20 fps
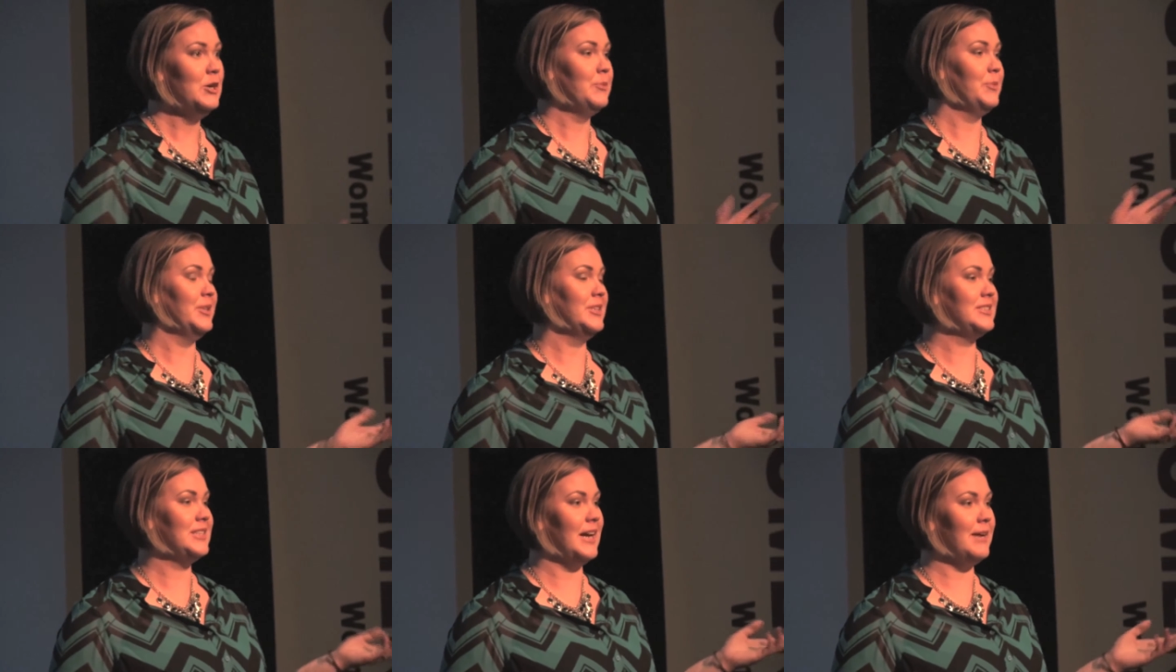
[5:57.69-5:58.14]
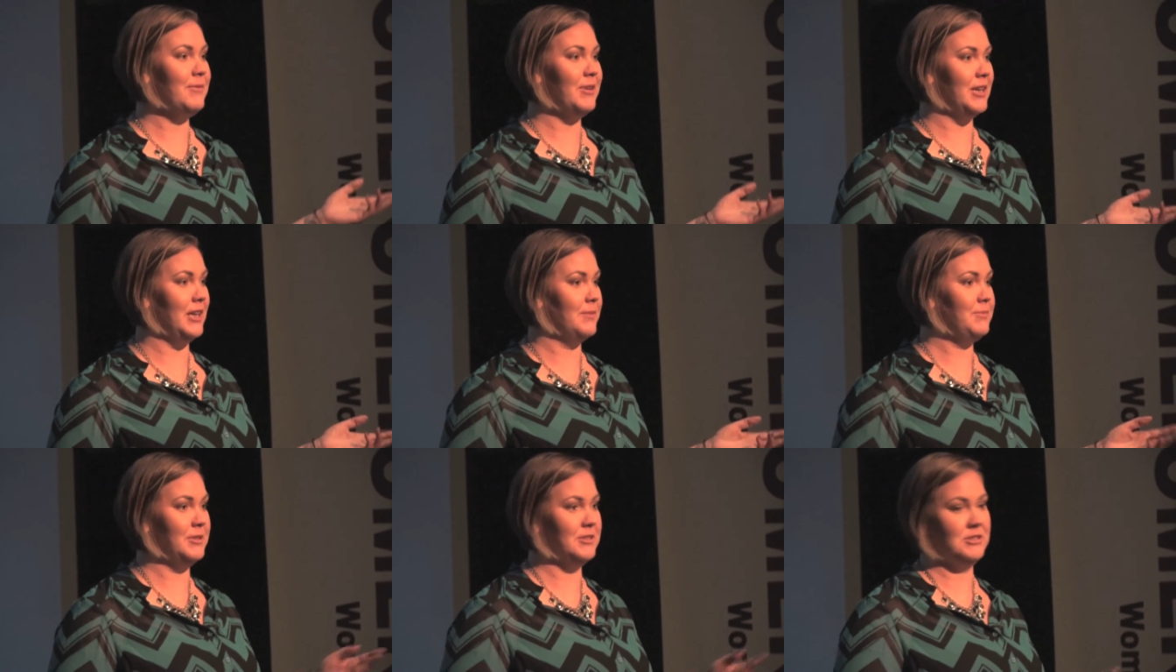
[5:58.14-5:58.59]
by the time I
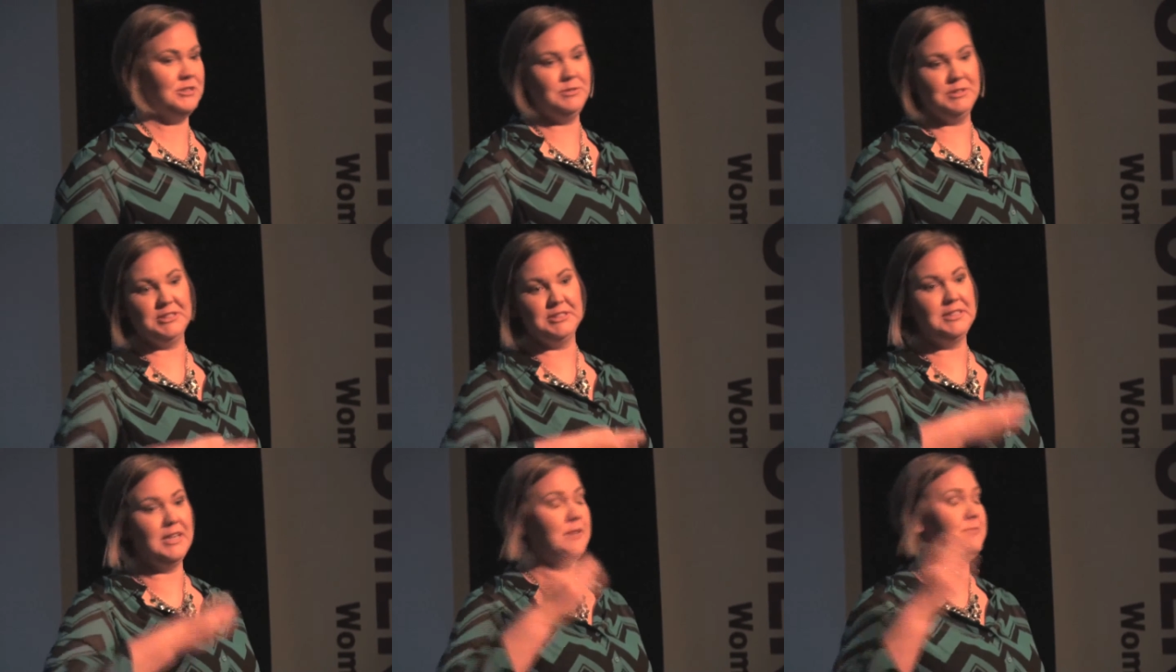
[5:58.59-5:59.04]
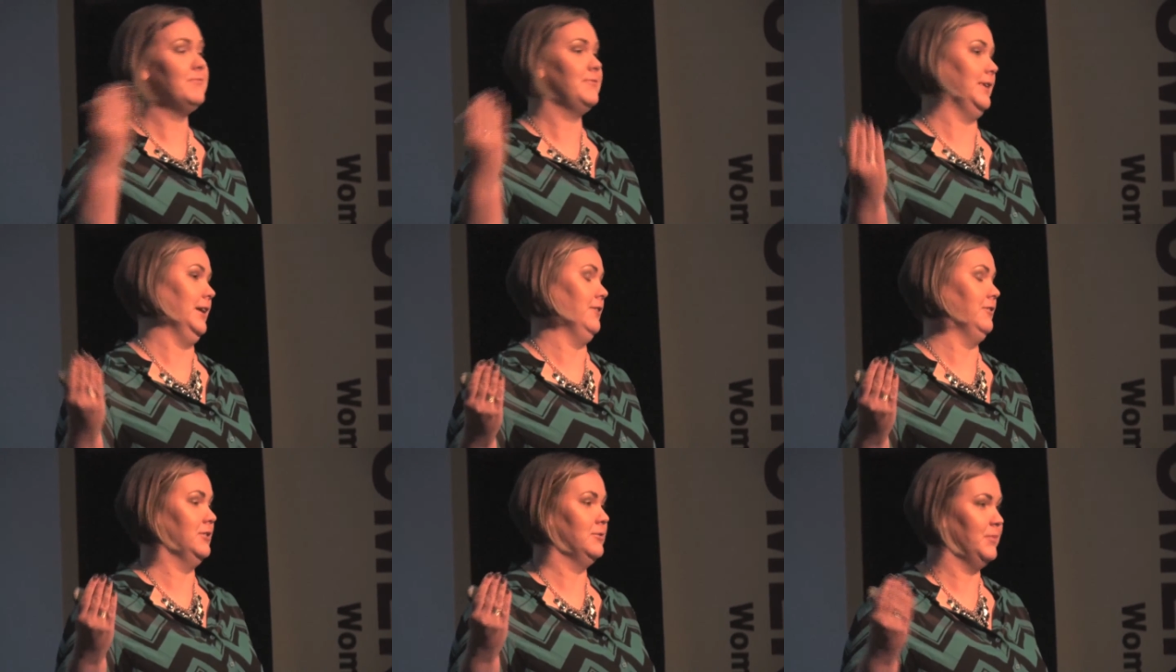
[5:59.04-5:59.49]
got there, she was
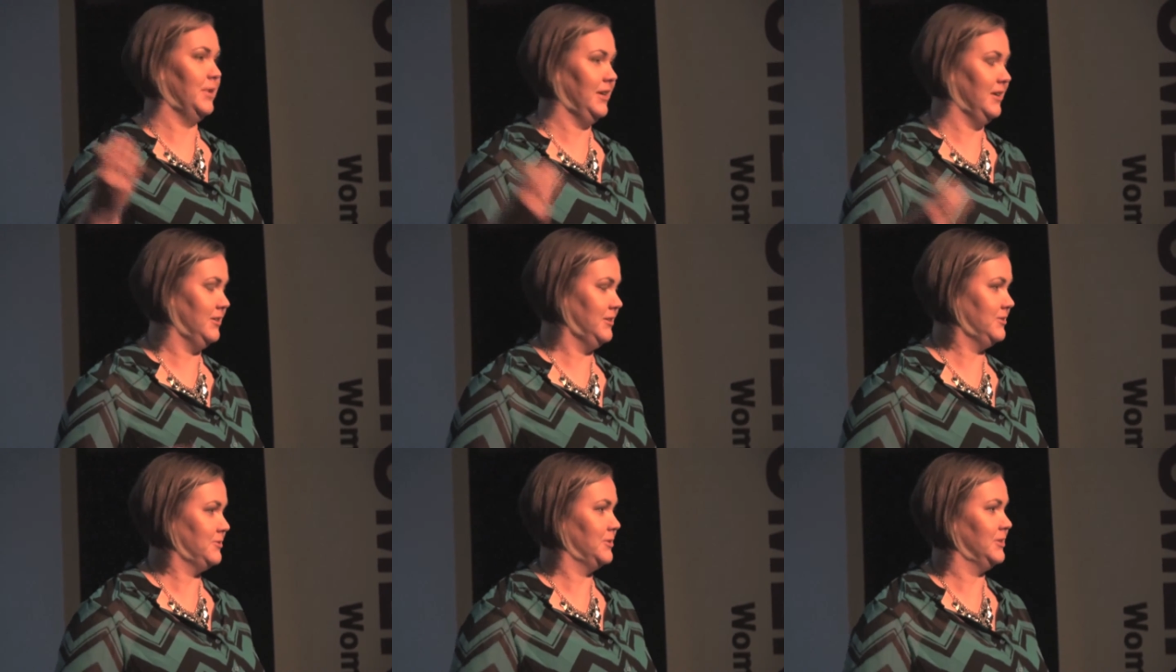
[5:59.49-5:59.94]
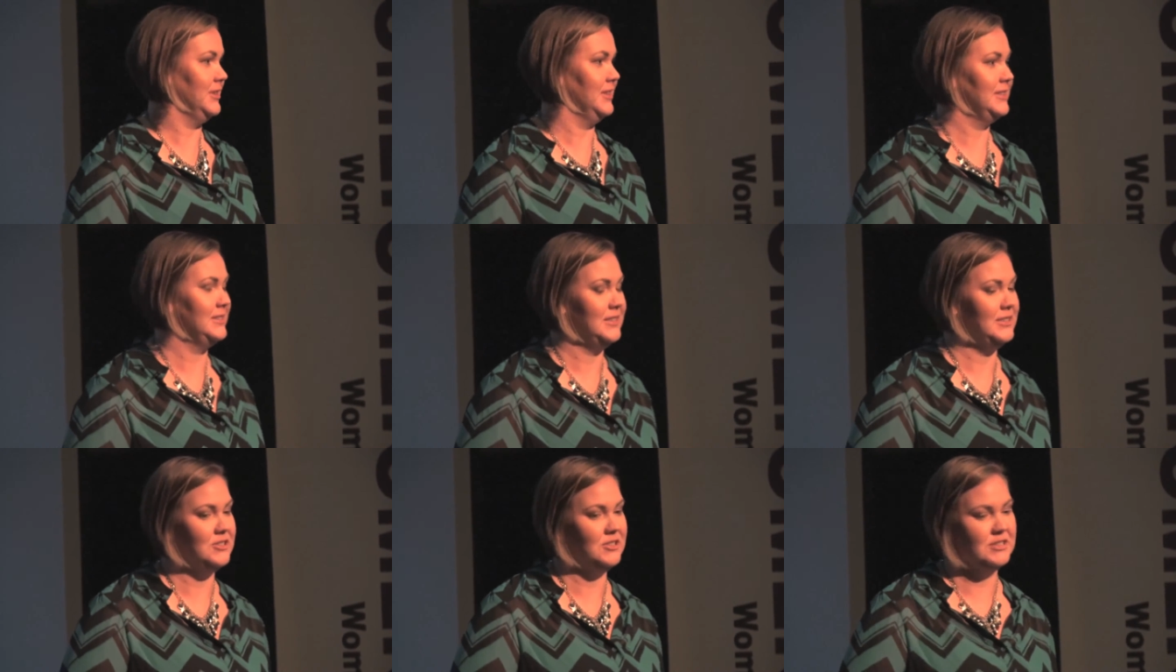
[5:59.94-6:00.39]
dumbfounded by all these
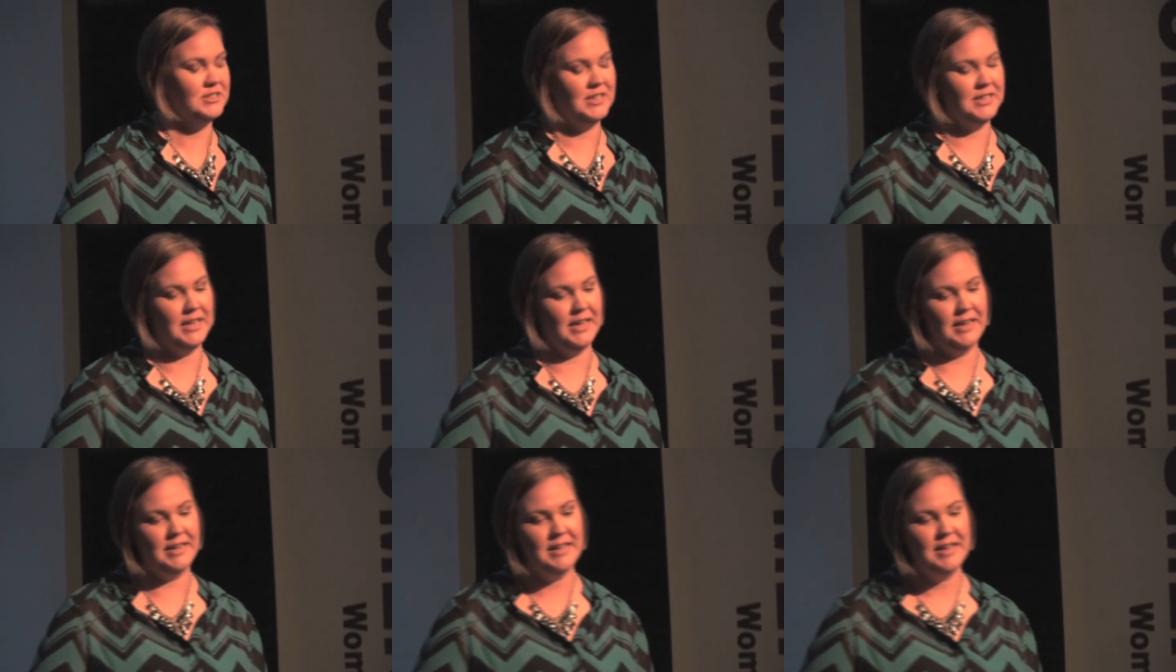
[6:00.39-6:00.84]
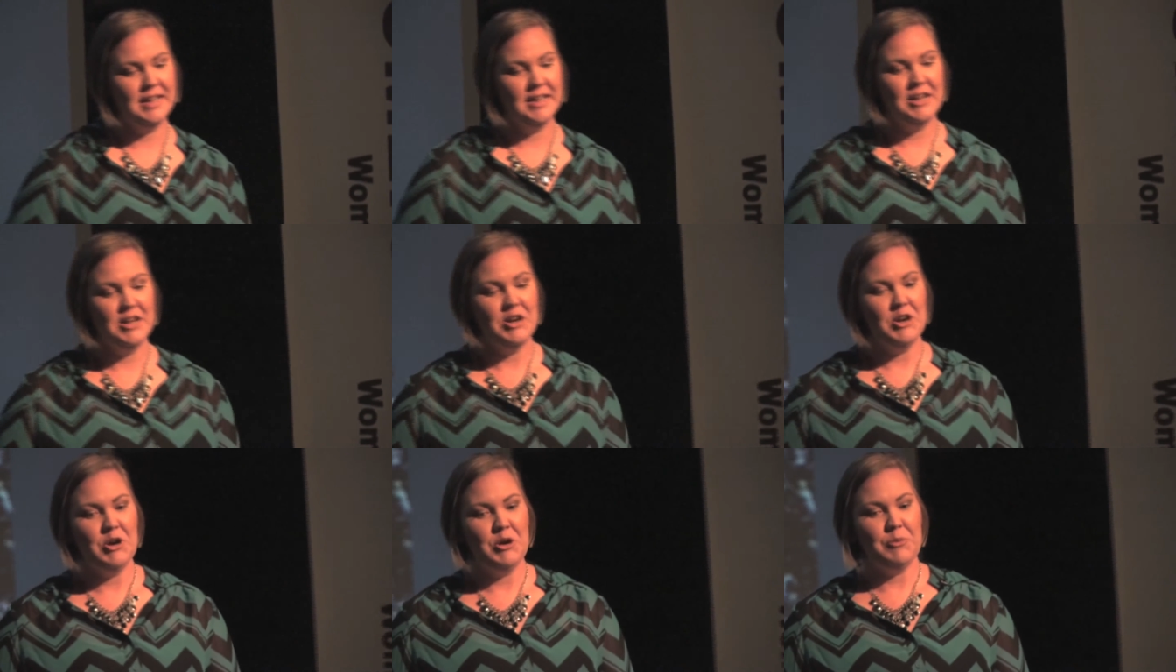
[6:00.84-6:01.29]
realizations I'd had.
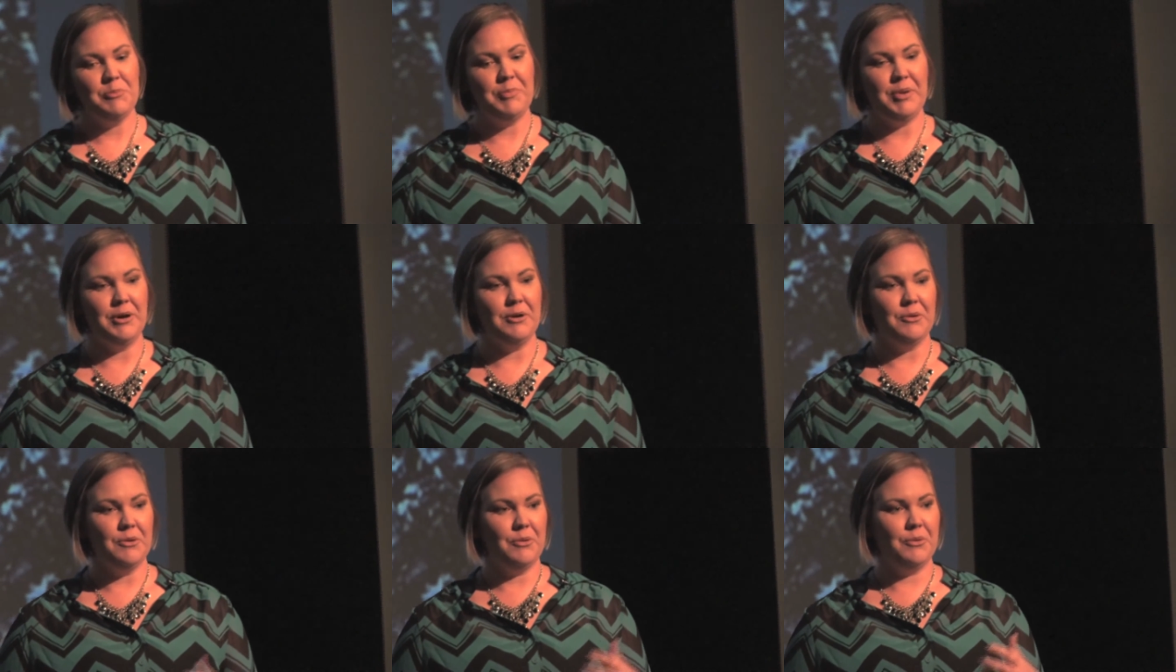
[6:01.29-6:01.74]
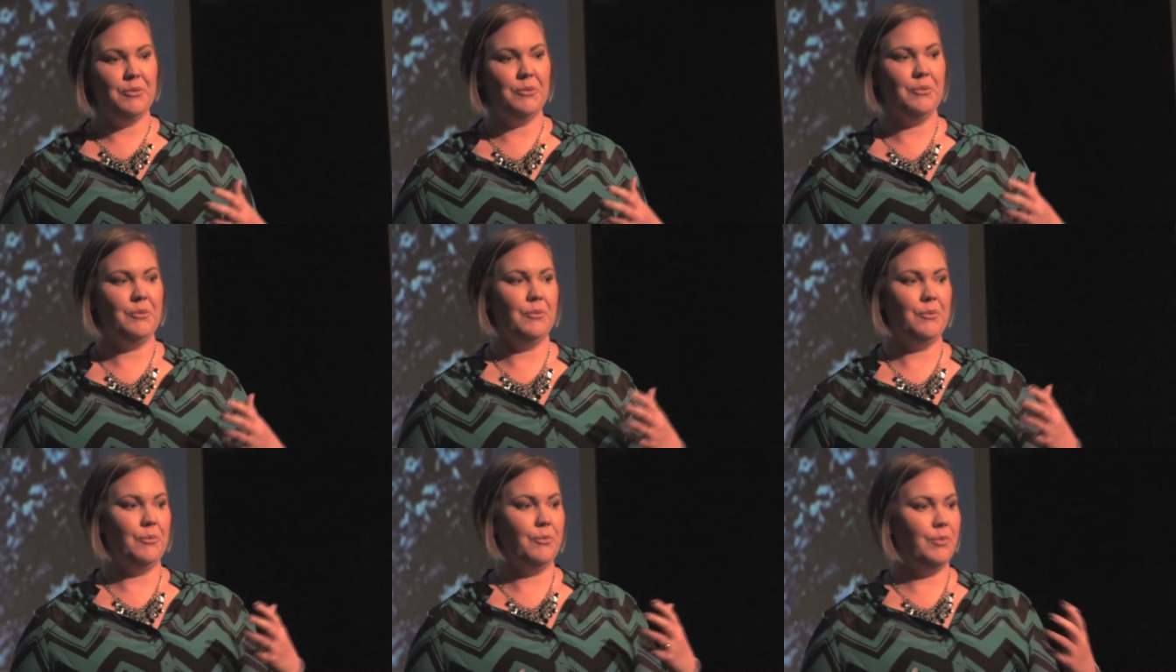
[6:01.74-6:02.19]
But
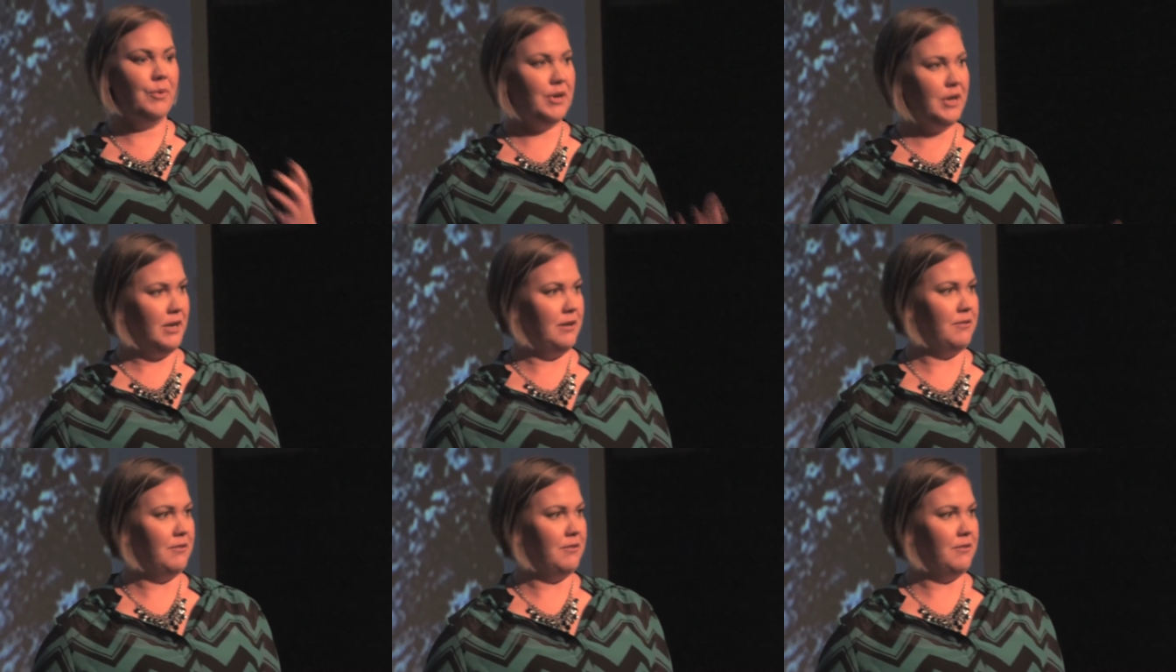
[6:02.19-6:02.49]
what I